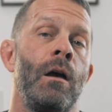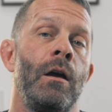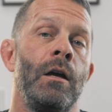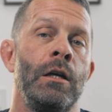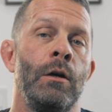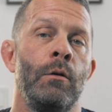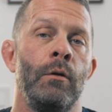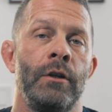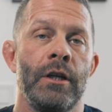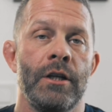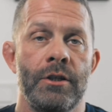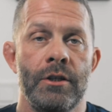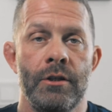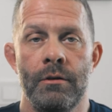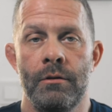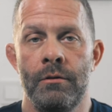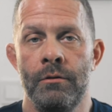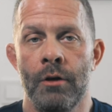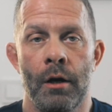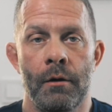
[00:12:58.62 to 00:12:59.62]
you will
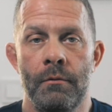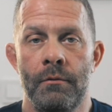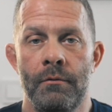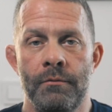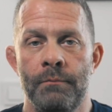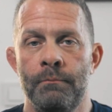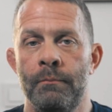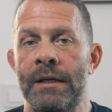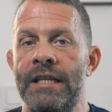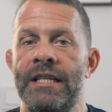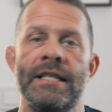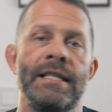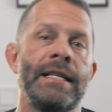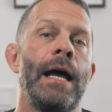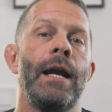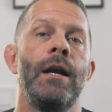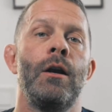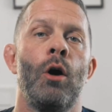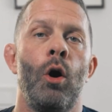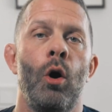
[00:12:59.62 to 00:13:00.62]
just not be
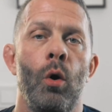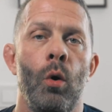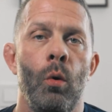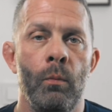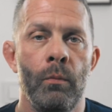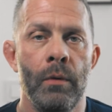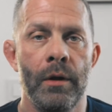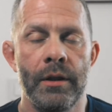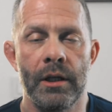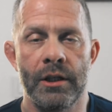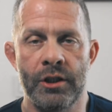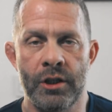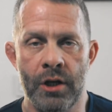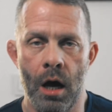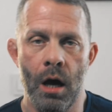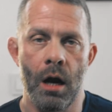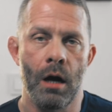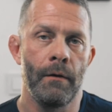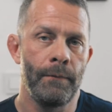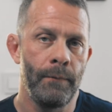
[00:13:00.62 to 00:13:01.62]
sent home with a
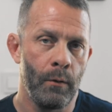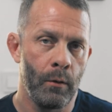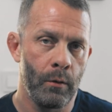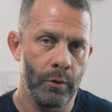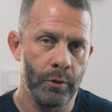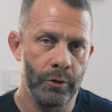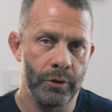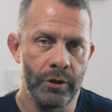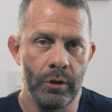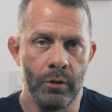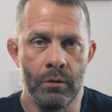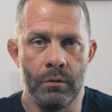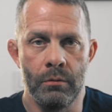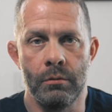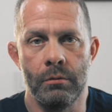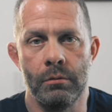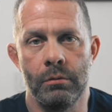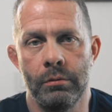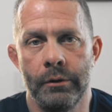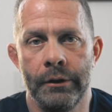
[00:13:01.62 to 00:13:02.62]
ton of photos
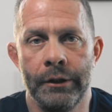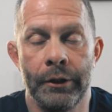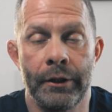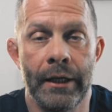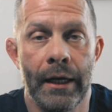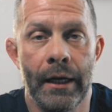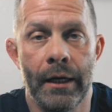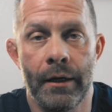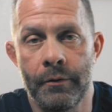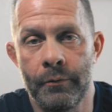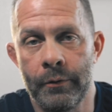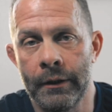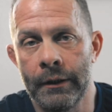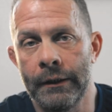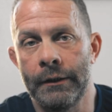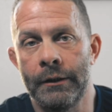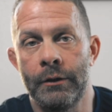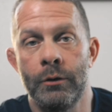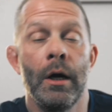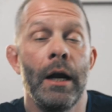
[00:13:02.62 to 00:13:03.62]
you can't
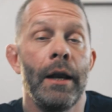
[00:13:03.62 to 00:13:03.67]
really do